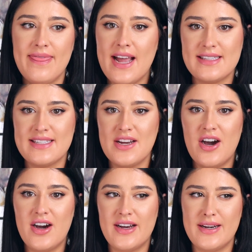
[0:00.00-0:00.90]
that's
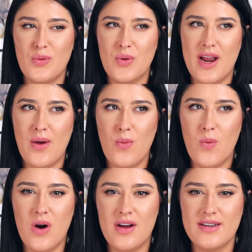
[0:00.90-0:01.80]
not what I
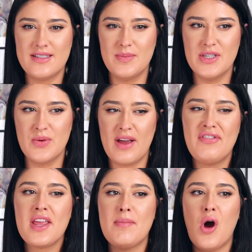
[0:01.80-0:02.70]
want to be doing. I feel
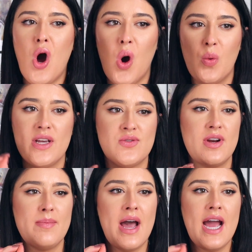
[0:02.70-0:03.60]
like I'm always
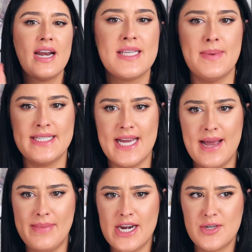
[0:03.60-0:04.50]
running behind because my
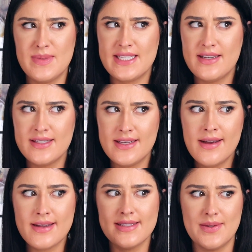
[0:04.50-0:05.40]
time management skills
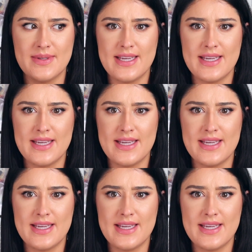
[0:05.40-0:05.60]
suck, and so it's